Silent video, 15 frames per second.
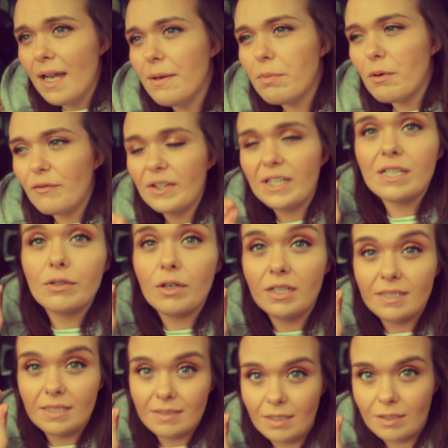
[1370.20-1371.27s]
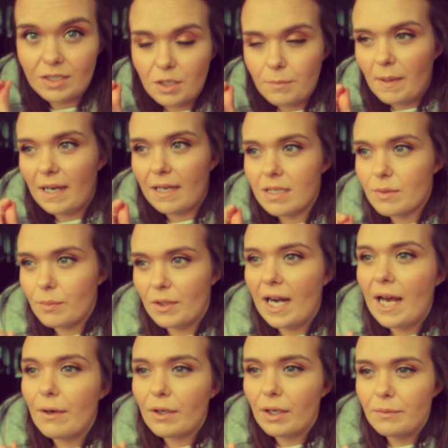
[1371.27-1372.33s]
but fingers crossed it's not too bad because we're
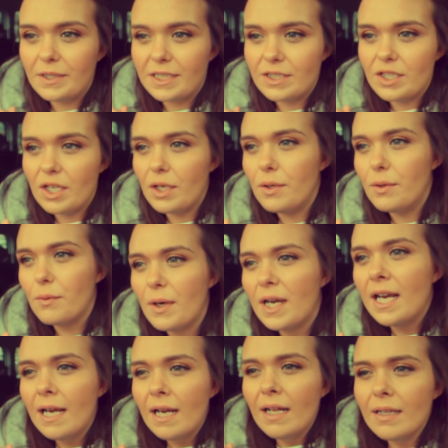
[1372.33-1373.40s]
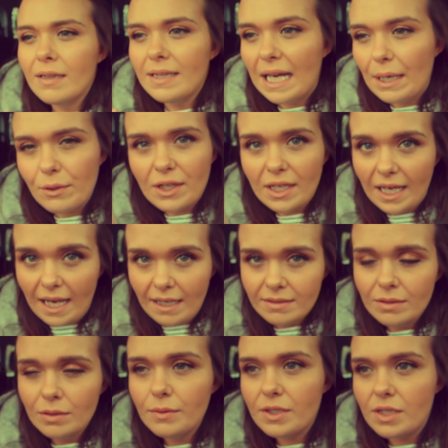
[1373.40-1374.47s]
now going to Lowther
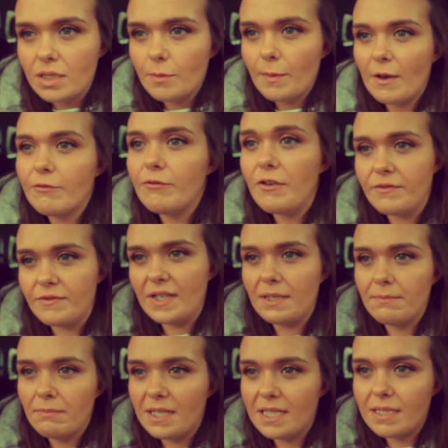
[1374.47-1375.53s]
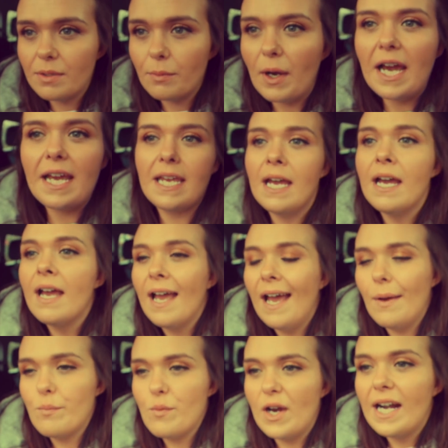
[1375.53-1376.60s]
Castle, which is about 15 minutes away.
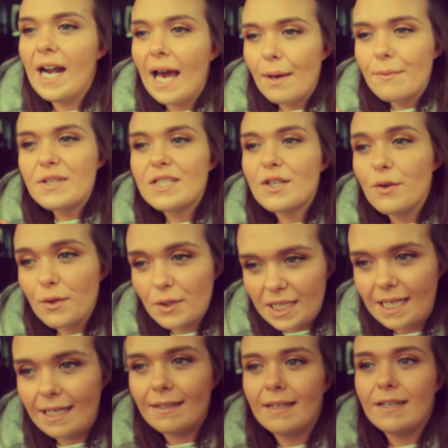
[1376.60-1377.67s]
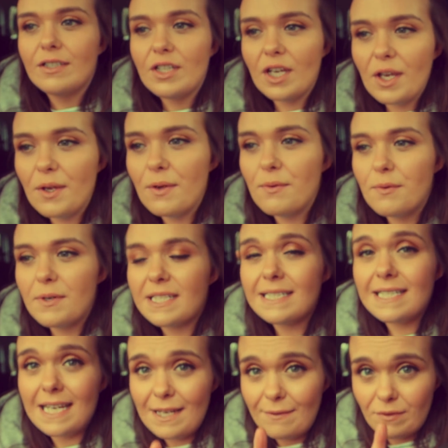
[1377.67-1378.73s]
And when I was talking to
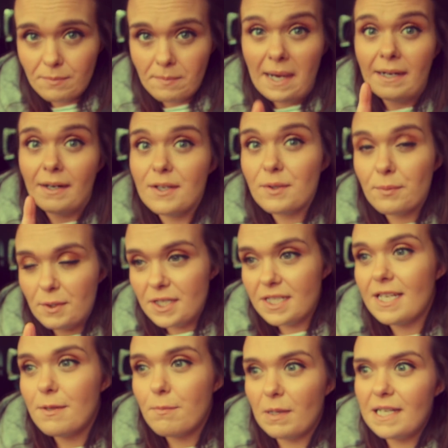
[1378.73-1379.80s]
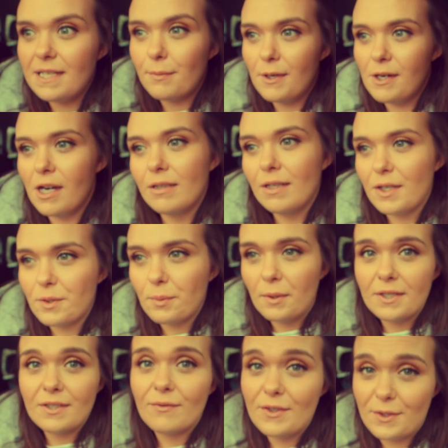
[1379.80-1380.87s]
Steve, the man that has worked at the place where our lodge
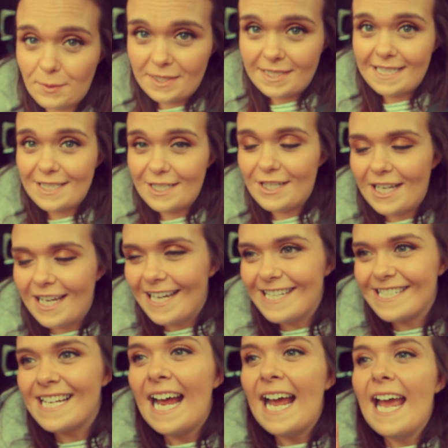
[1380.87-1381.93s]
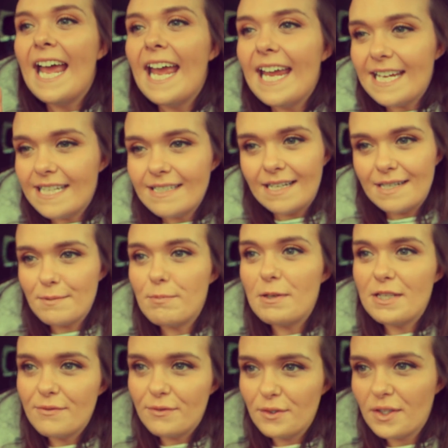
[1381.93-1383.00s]
was for 22 years, he said it's
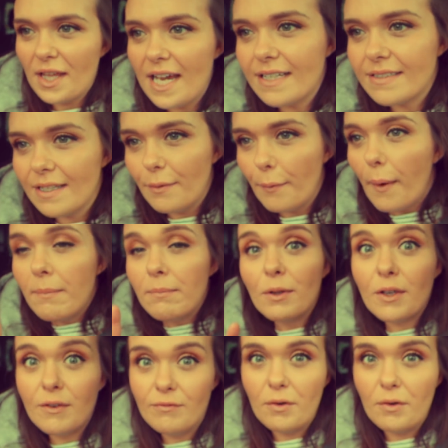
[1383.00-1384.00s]
peaceful there, so I'm looking